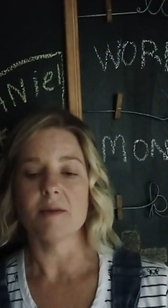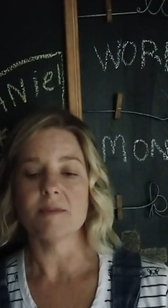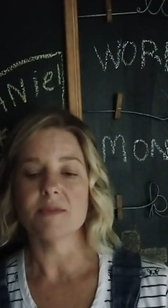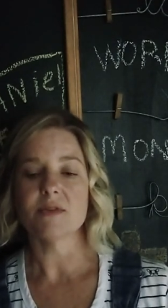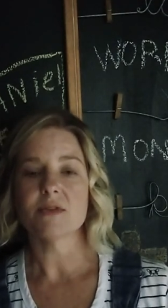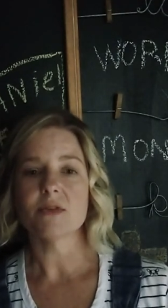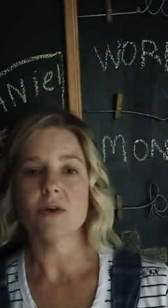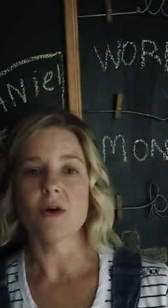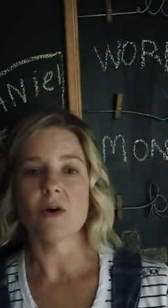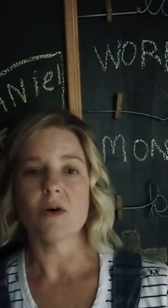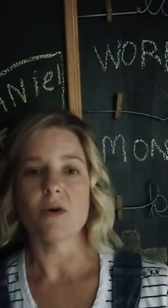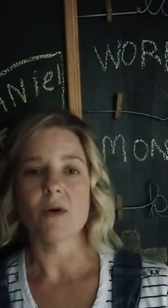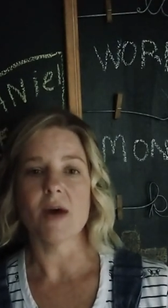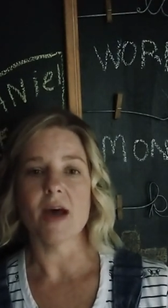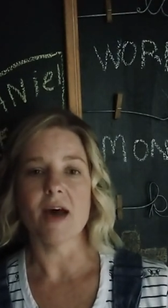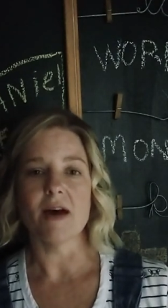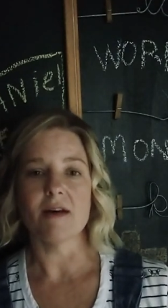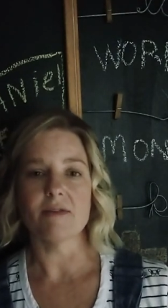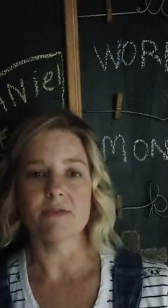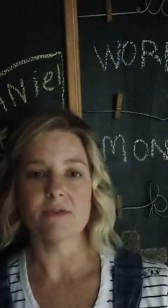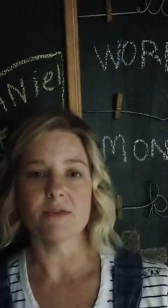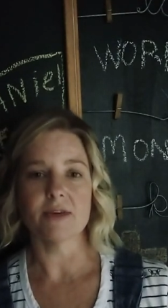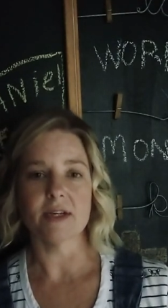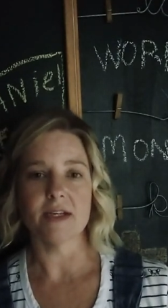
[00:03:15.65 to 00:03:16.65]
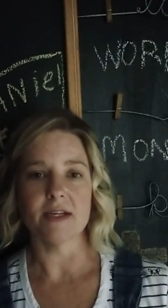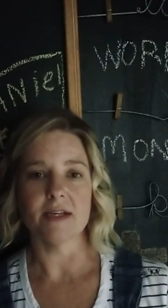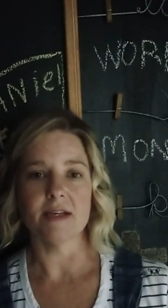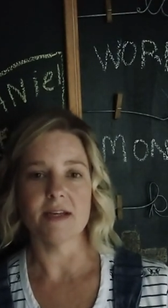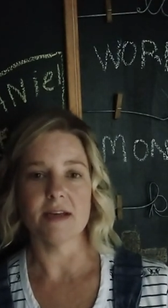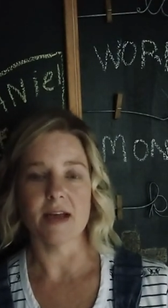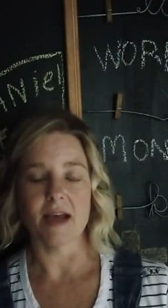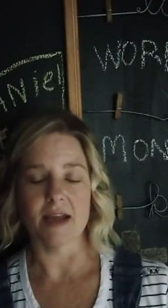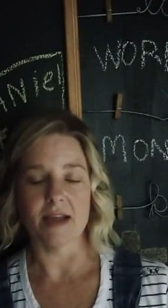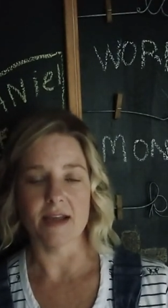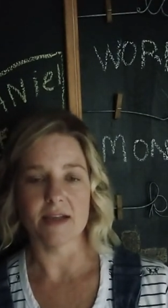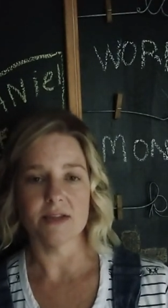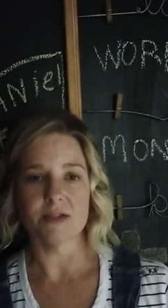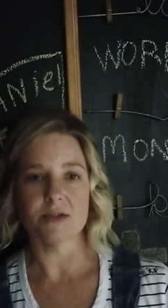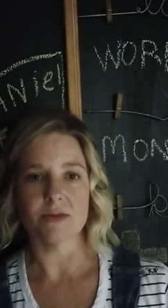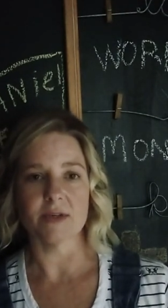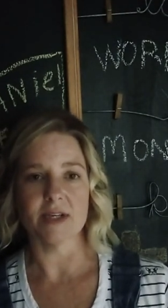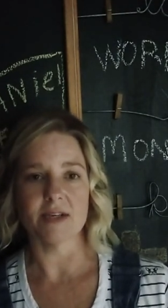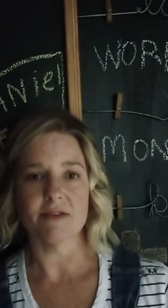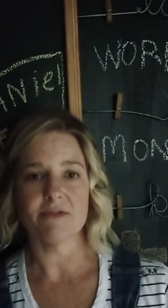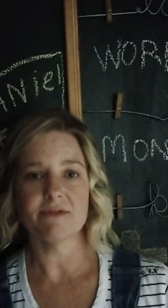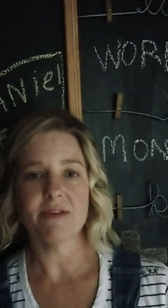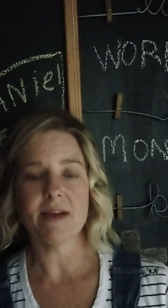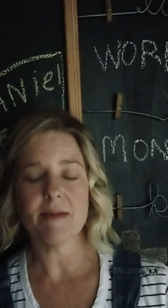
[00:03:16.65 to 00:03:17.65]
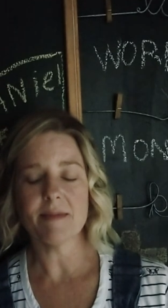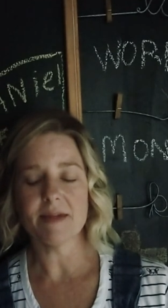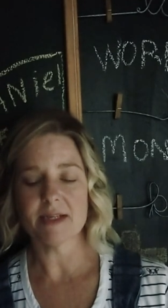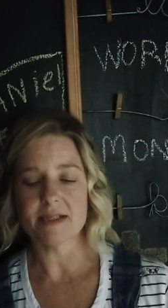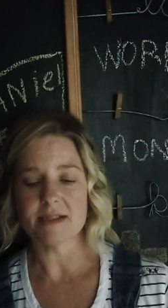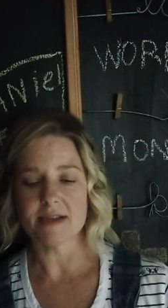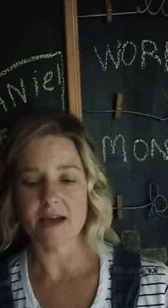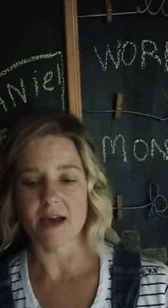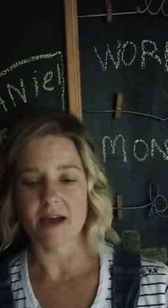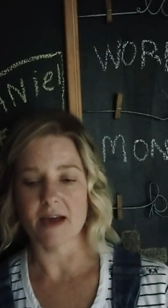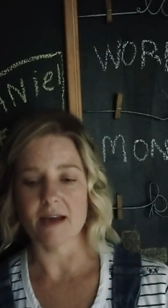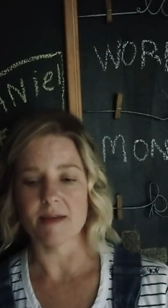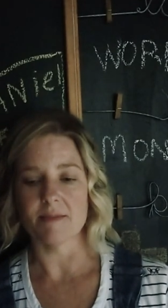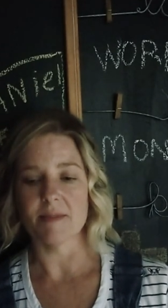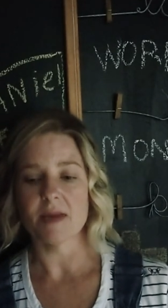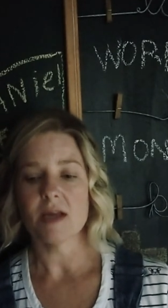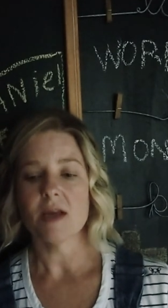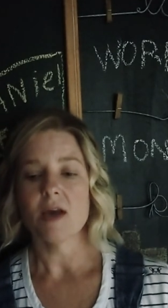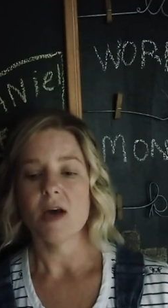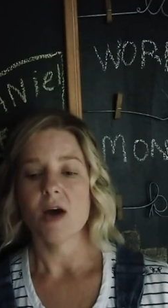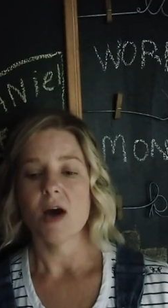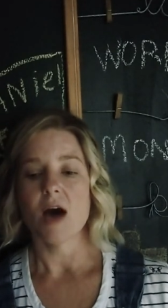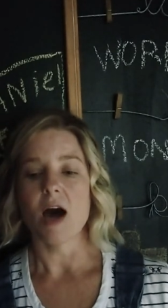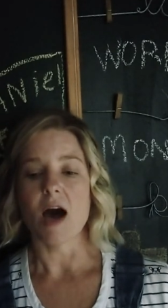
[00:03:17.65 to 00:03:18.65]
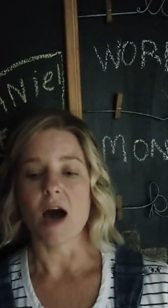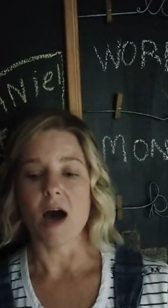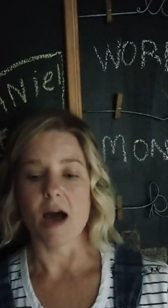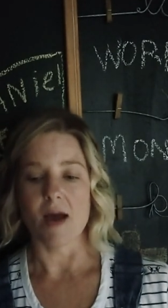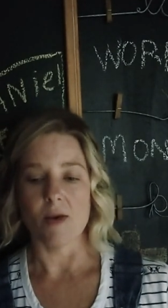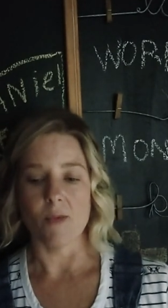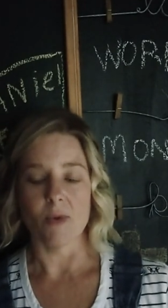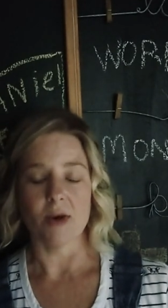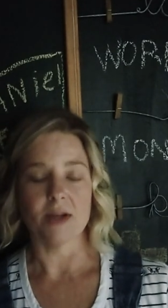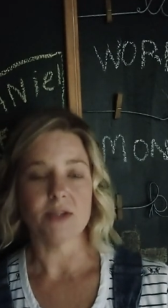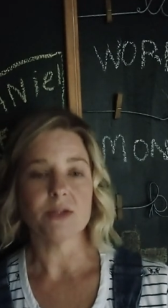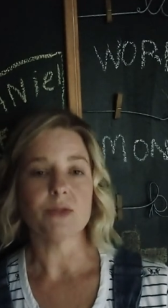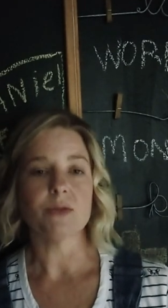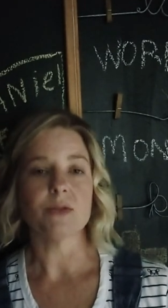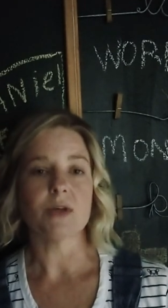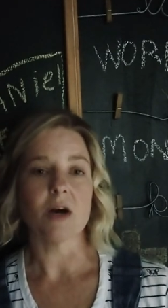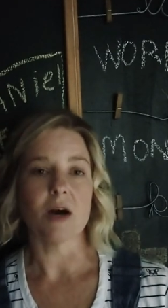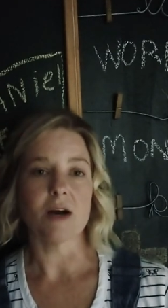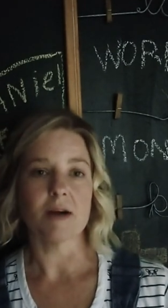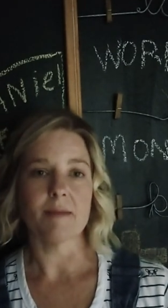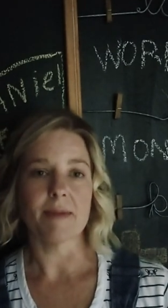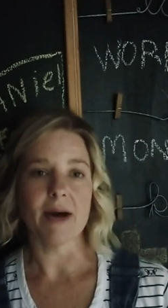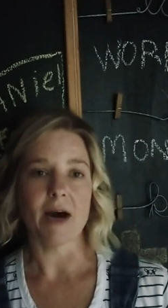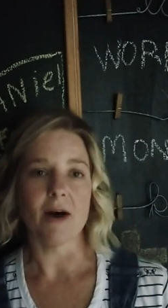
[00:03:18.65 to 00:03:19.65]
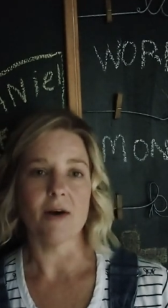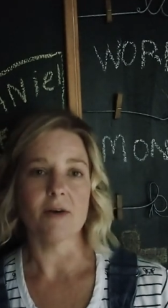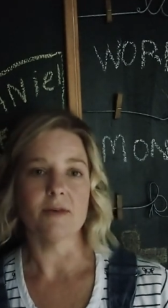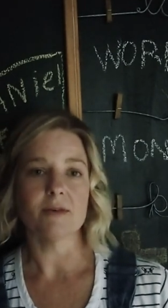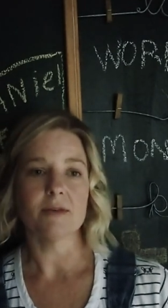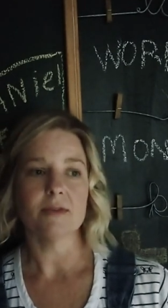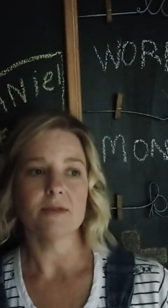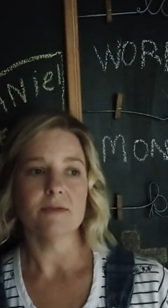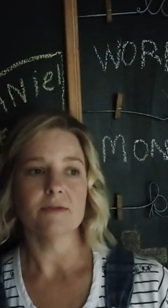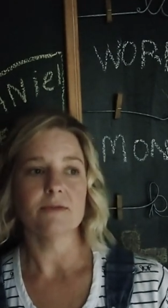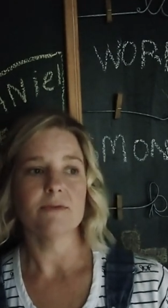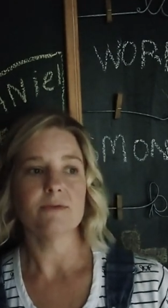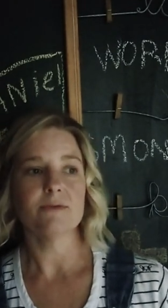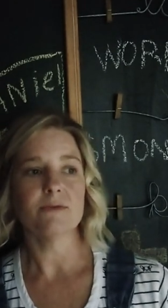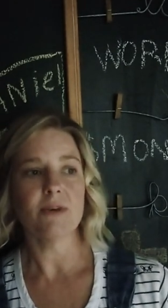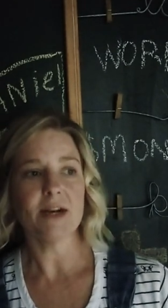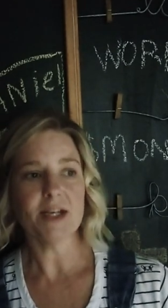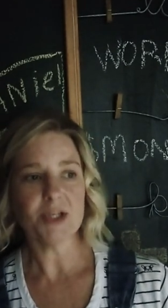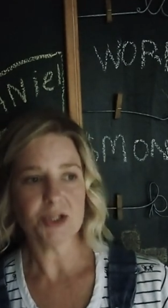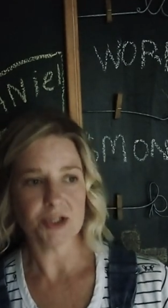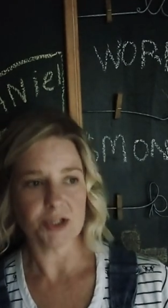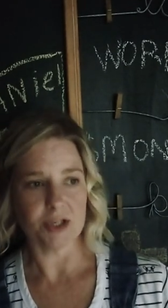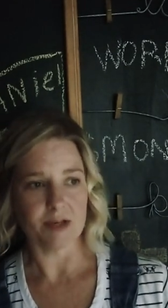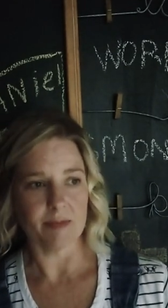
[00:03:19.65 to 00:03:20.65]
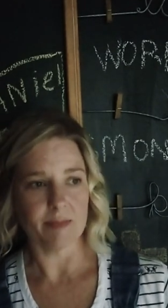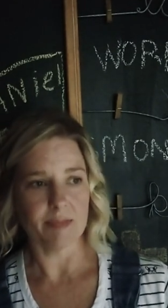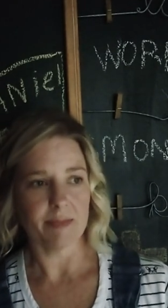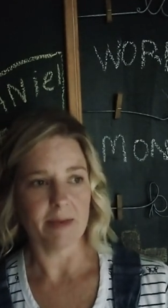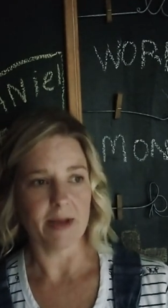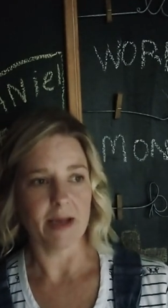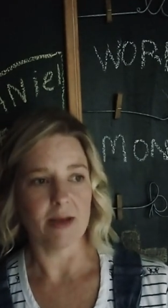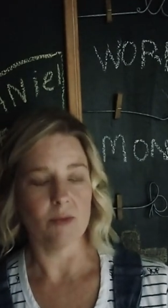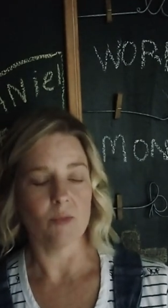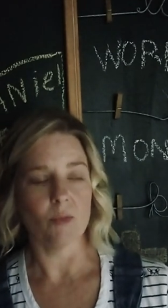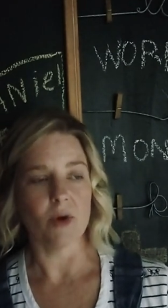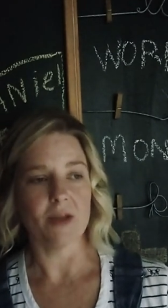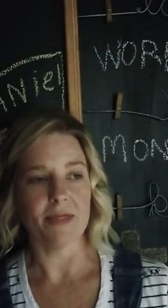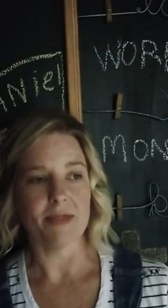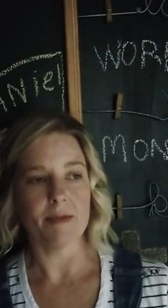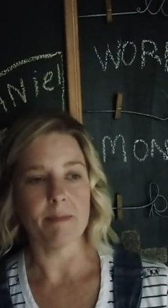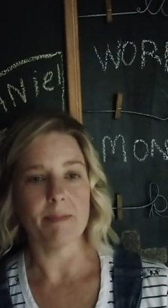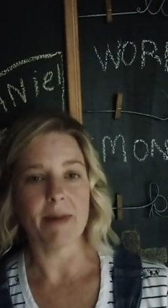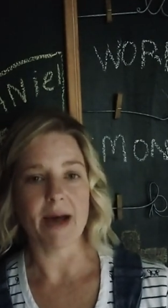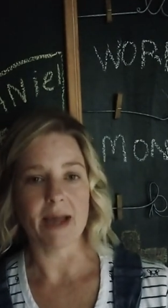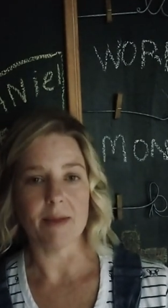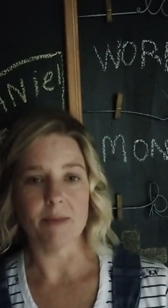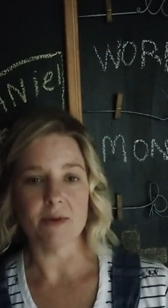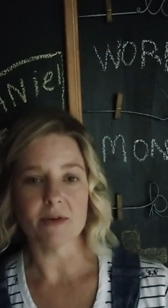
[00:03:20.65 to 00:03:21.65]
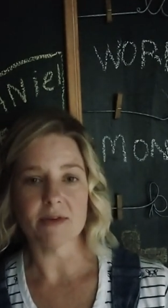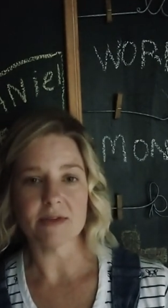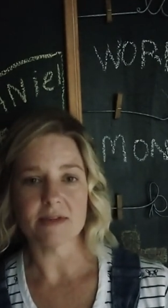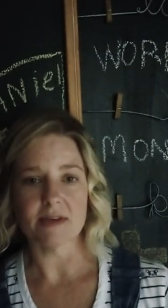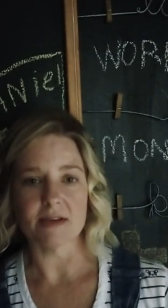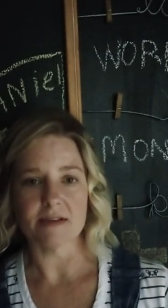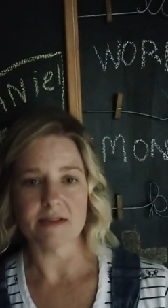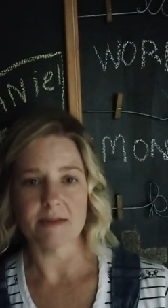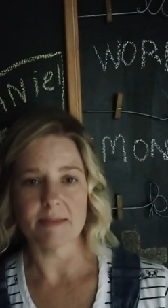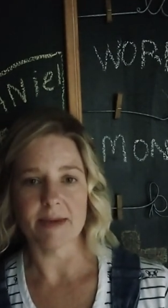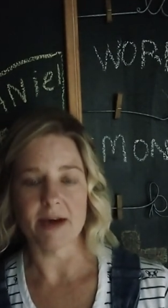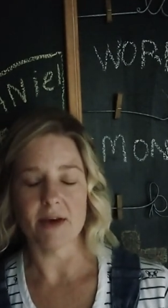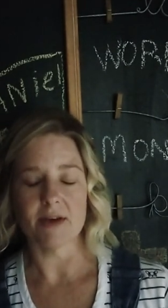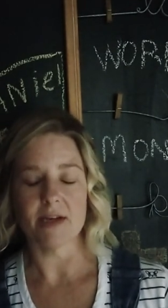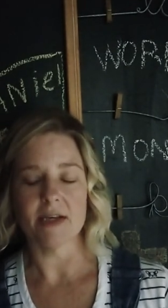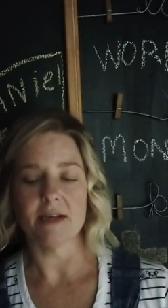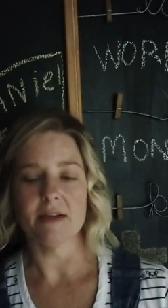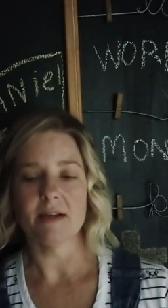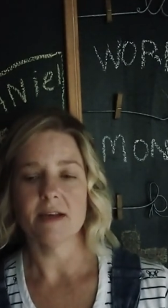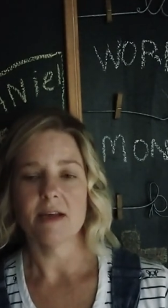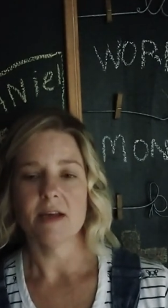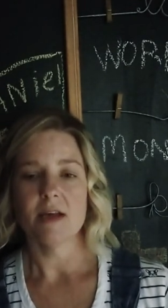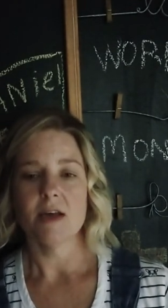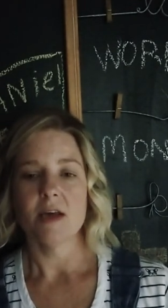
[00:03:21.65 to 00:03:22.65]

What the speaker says: So every night during family time, I want to talk about friendship and what the Bible says about it.